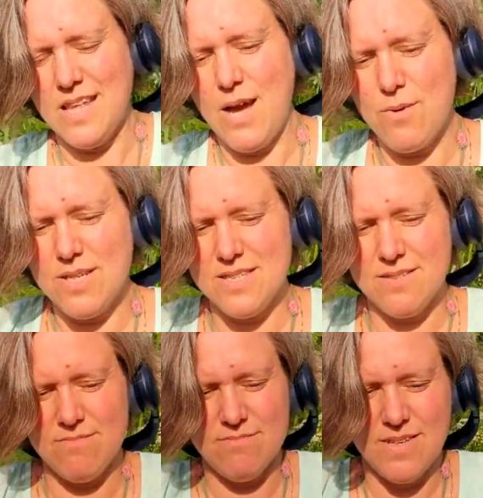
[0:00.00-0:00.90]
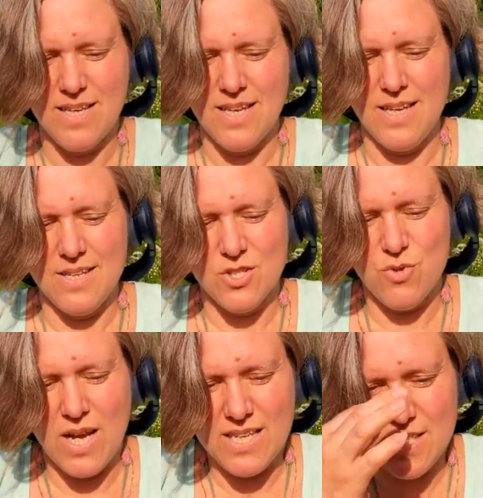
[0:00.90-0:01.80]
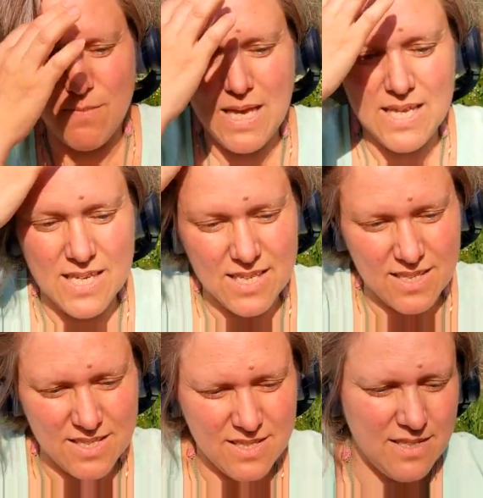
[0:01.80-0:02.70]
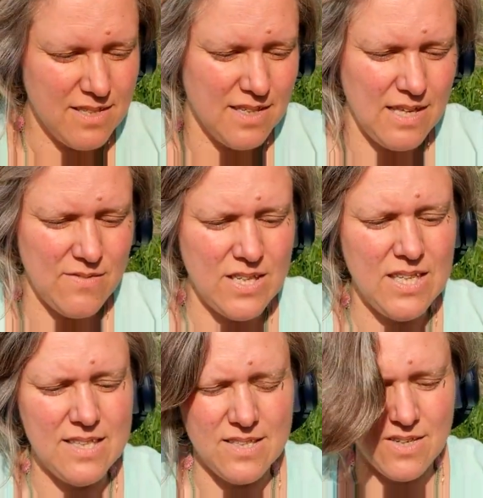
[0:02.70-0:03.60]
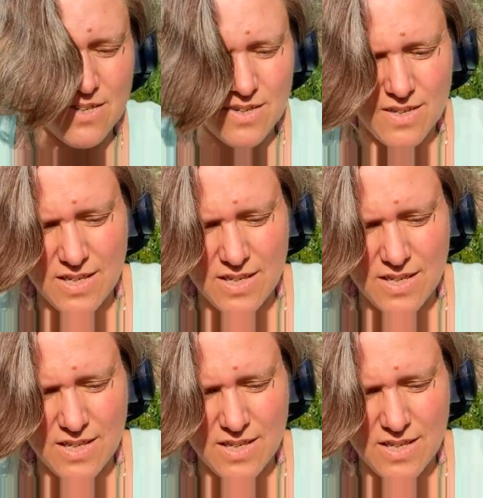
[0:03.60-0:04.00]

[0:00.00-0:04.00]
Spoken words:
that was trying to make it even easier.